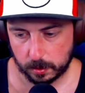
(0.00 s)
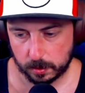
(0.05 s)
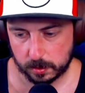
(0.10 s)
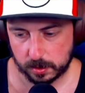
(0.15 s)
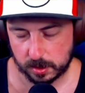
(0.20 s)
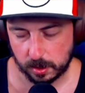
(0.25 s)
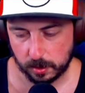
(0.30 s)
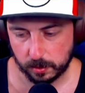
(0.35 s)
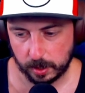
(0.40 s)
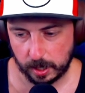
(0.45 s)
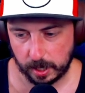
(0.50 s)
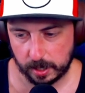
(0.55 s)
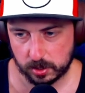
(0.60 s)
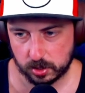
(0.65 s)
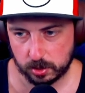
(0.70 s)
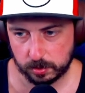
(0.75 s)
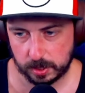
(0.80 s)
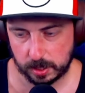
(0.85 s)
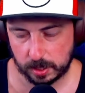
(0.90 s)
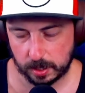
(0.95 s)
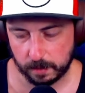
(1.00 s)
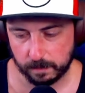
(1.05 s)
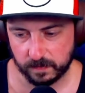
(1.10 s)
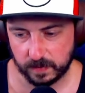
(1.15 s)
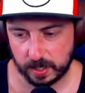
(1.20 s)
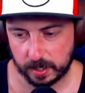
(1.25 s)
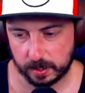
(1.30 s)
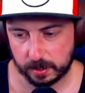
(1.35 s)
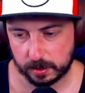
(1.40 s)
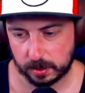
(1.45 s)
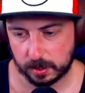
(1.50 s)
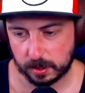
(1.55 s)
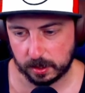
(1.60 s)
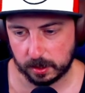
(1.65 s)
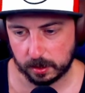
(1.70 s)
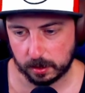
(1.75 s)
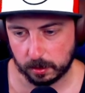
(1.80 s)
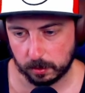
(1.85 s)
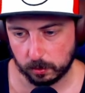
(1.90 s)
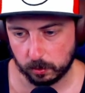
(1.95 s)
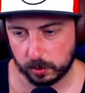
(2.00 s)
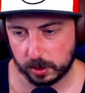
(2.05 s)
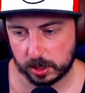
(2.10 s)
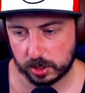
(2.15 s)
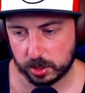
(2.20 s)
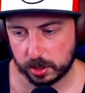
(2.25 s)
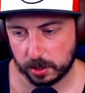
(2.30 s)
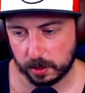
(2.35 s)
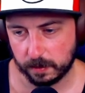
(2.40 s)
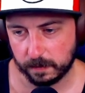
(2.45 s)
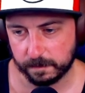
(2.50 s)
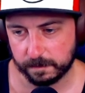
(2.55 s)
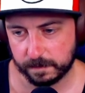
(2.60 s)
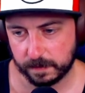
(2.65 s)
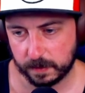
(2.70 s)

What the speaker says: So I do think I'm finally getting our wish of